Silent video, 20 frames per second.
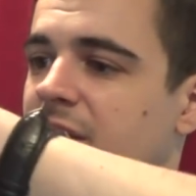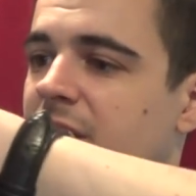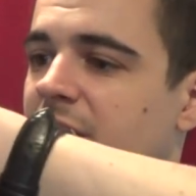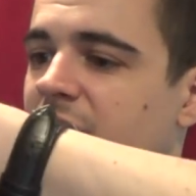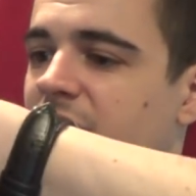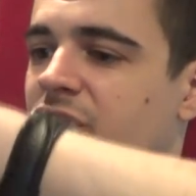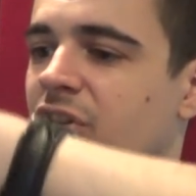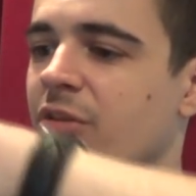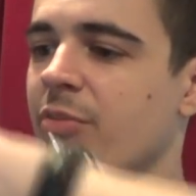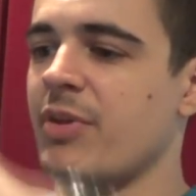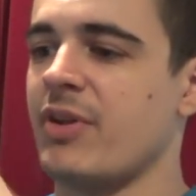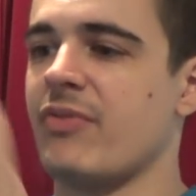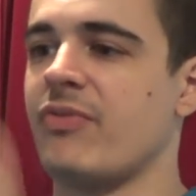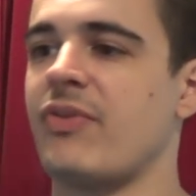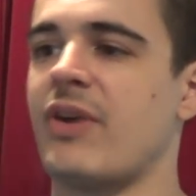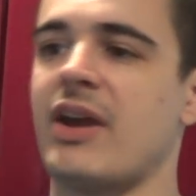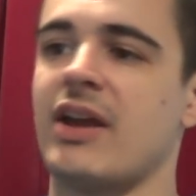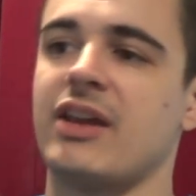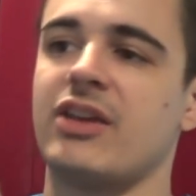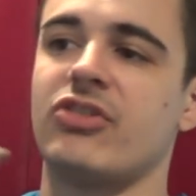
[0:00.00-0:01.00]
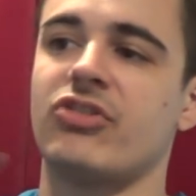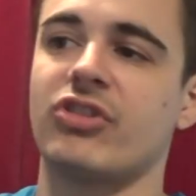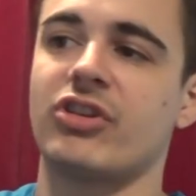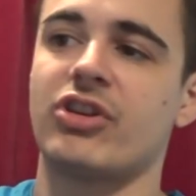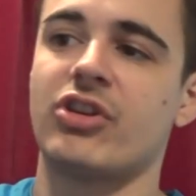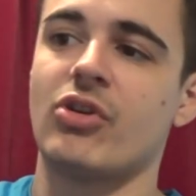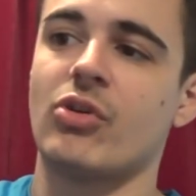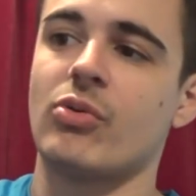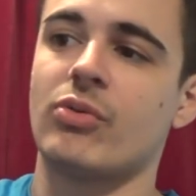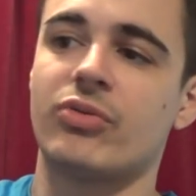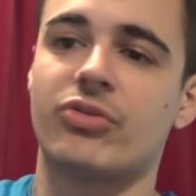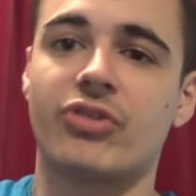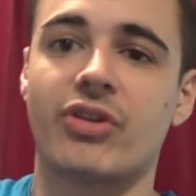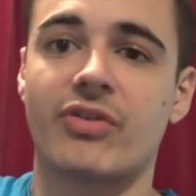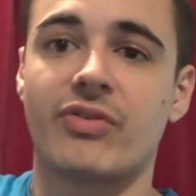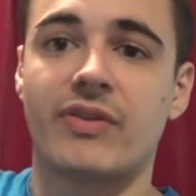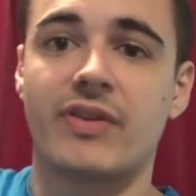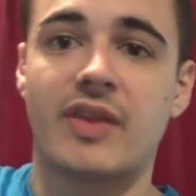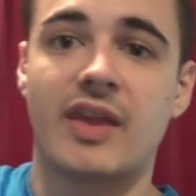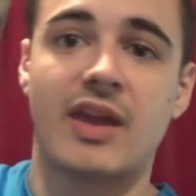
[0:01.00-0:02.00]
it's going to be fairly secure with
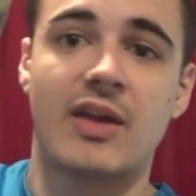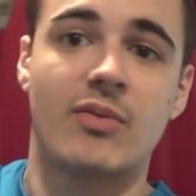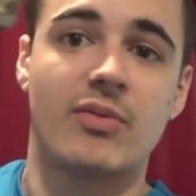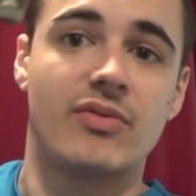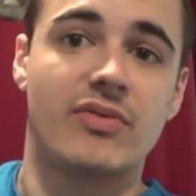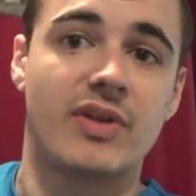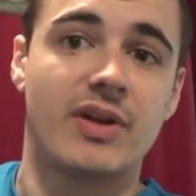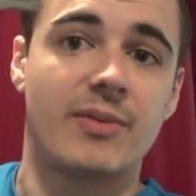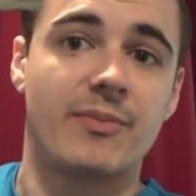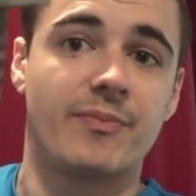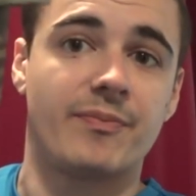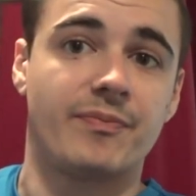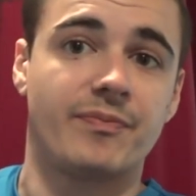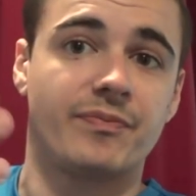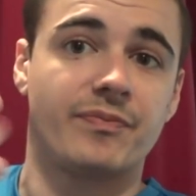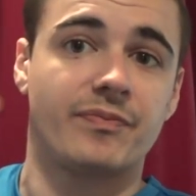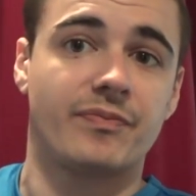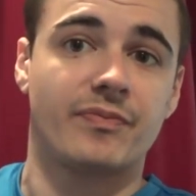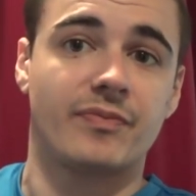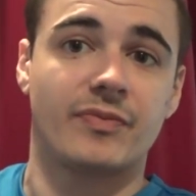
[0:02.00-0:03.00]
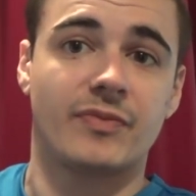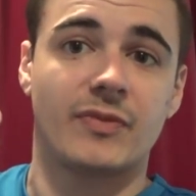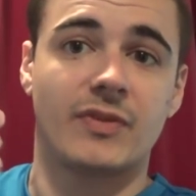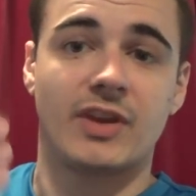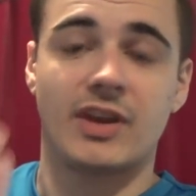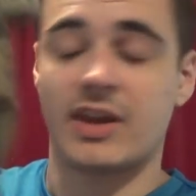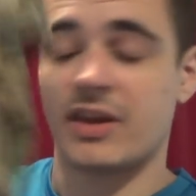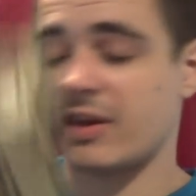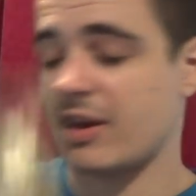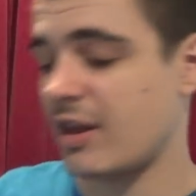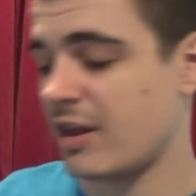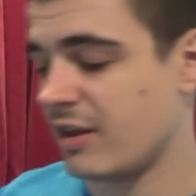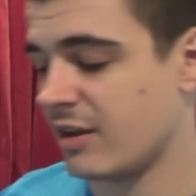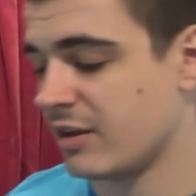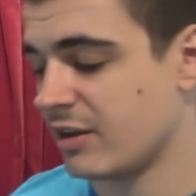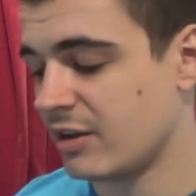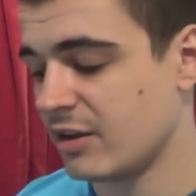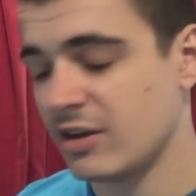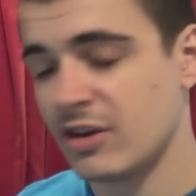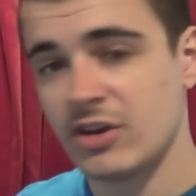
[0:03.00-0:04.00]
stuff in there with it in there.
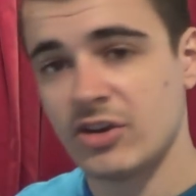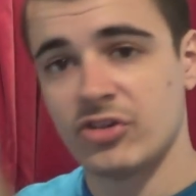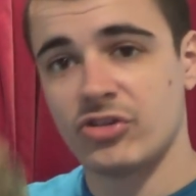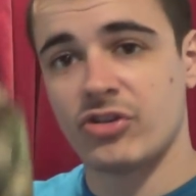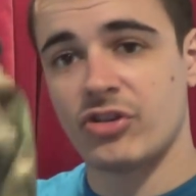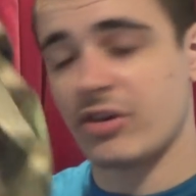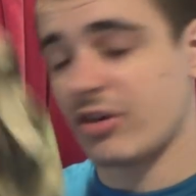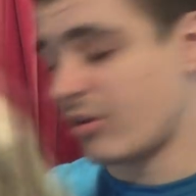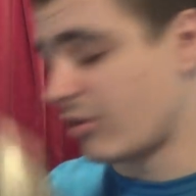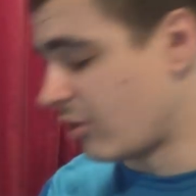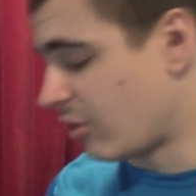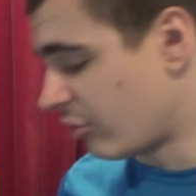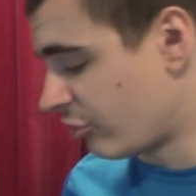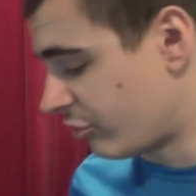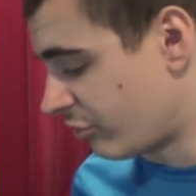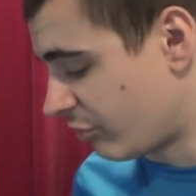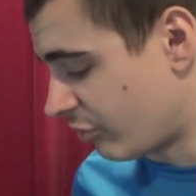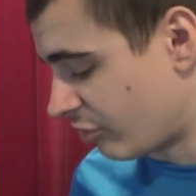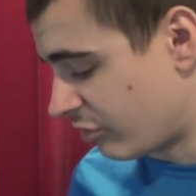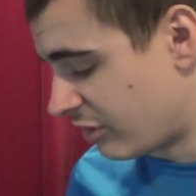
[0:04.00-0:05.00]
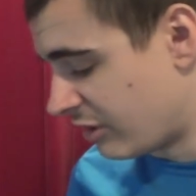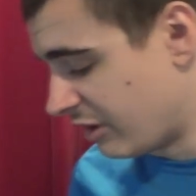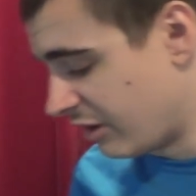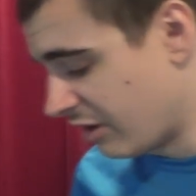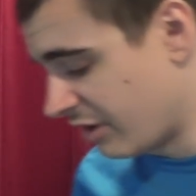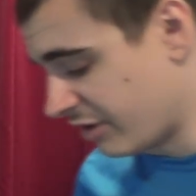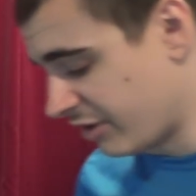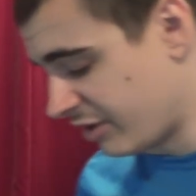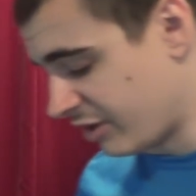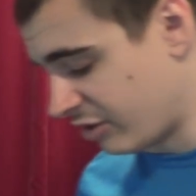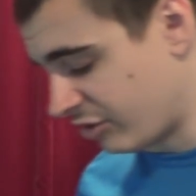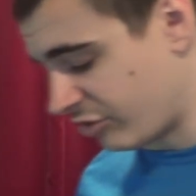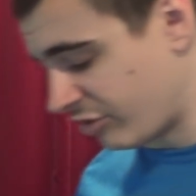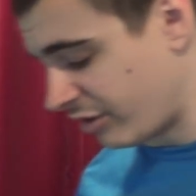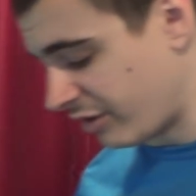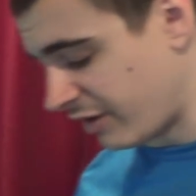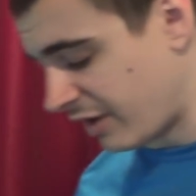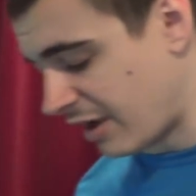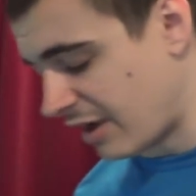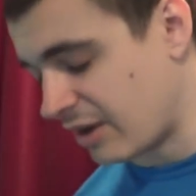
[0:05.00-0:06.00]
So, you know, lots of just little ideas
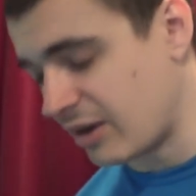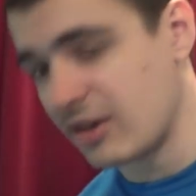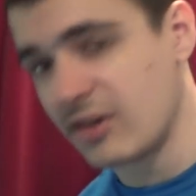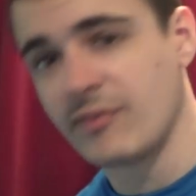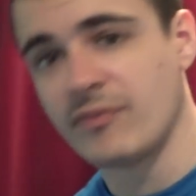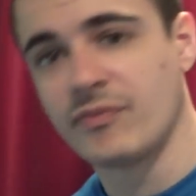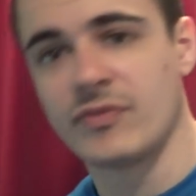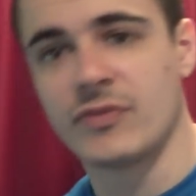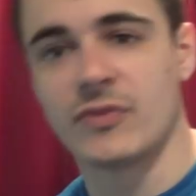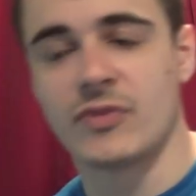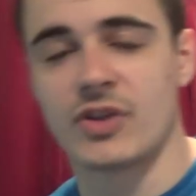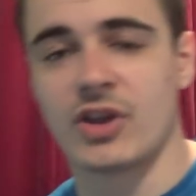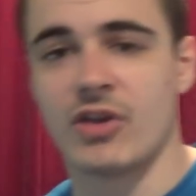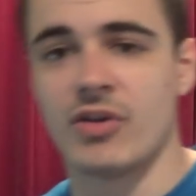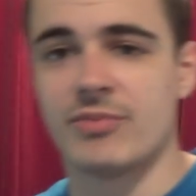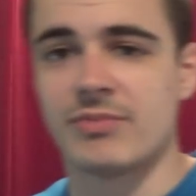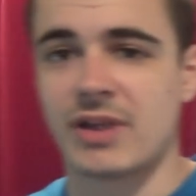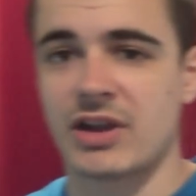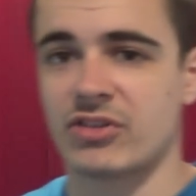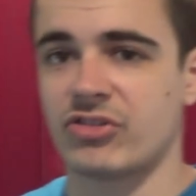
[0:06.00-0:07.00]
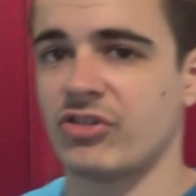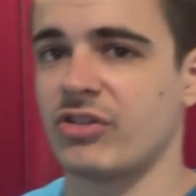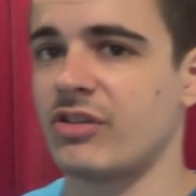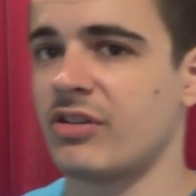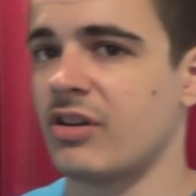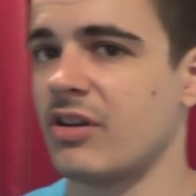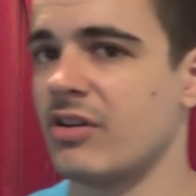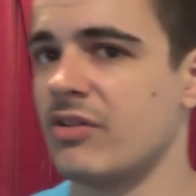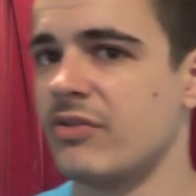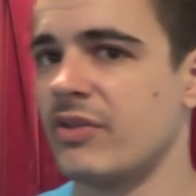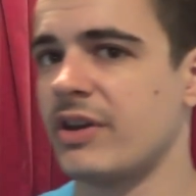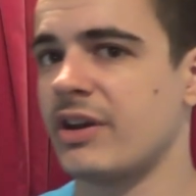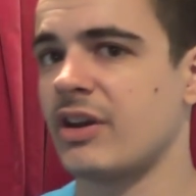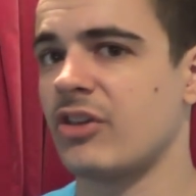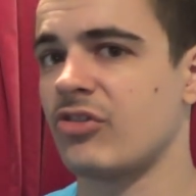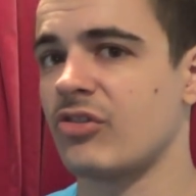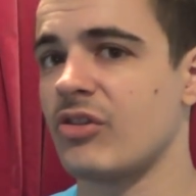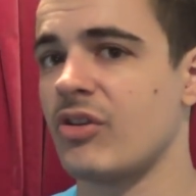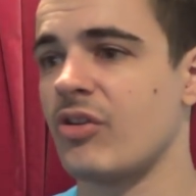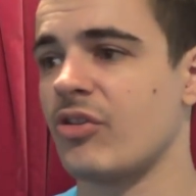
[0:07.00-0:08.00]
like that. Going back to clothing,
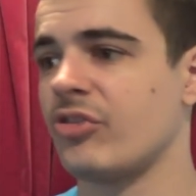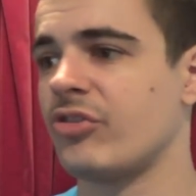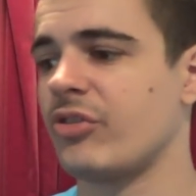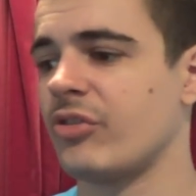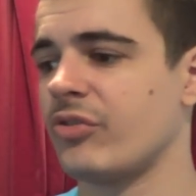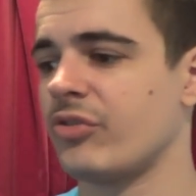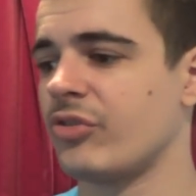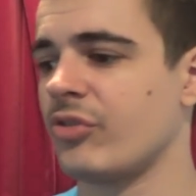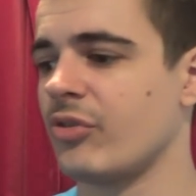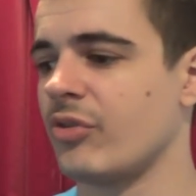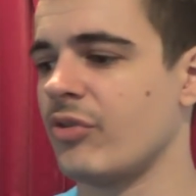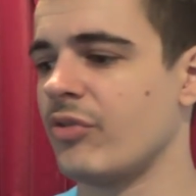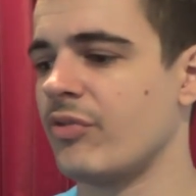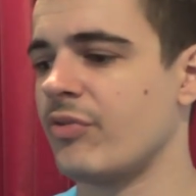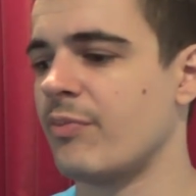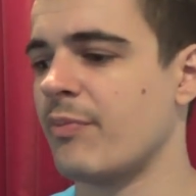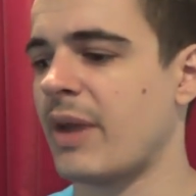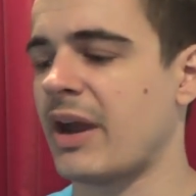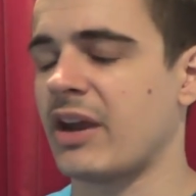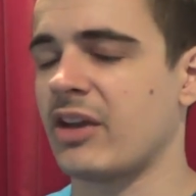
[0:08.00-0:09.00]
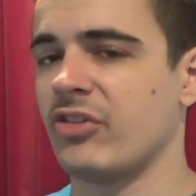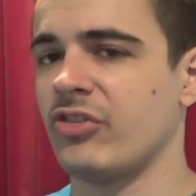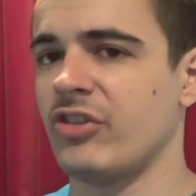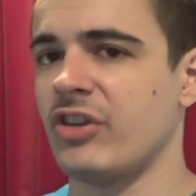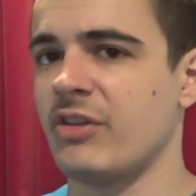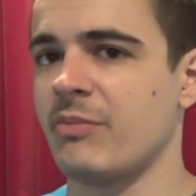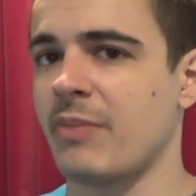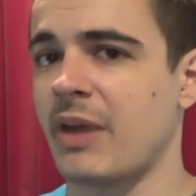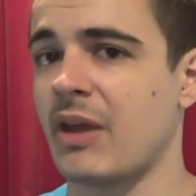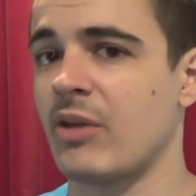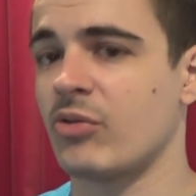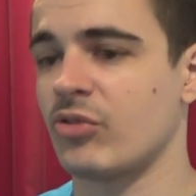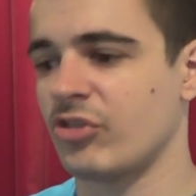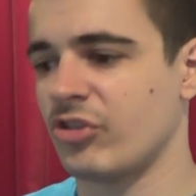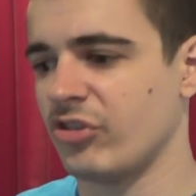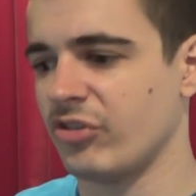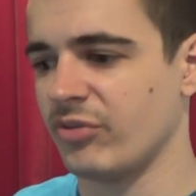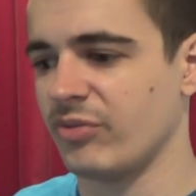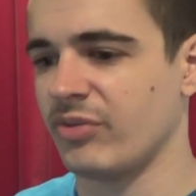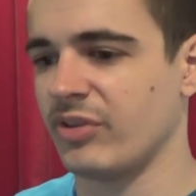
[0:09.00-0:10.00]
there's lots of sort of magazine
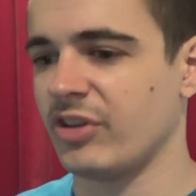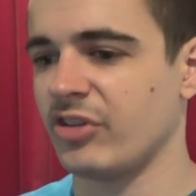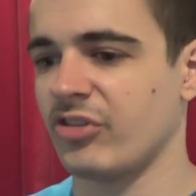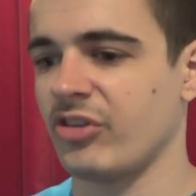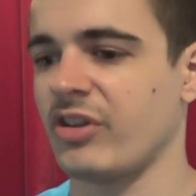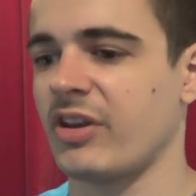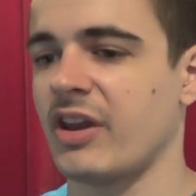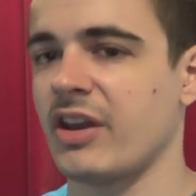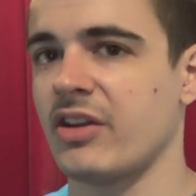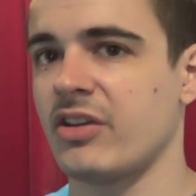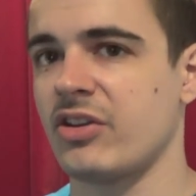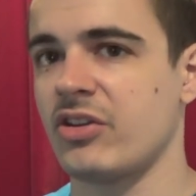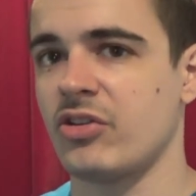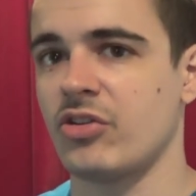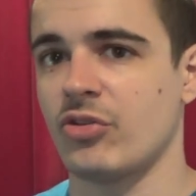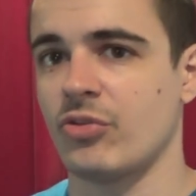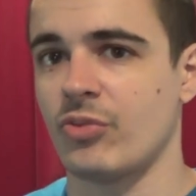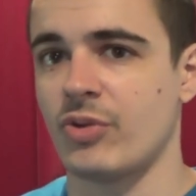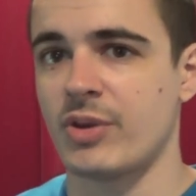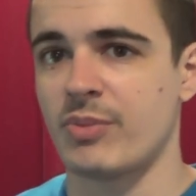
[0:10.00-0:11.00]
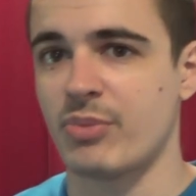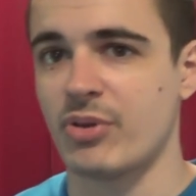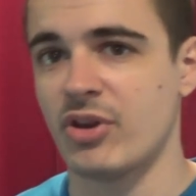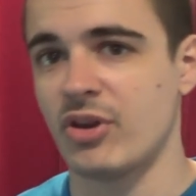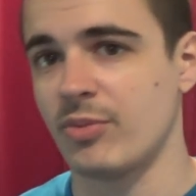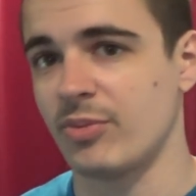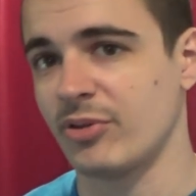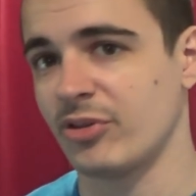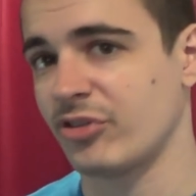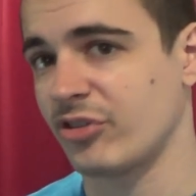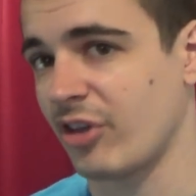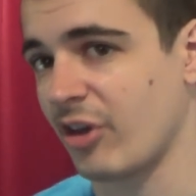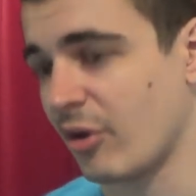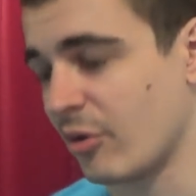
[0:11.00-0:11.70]
pouches and things like that that you could repurpose to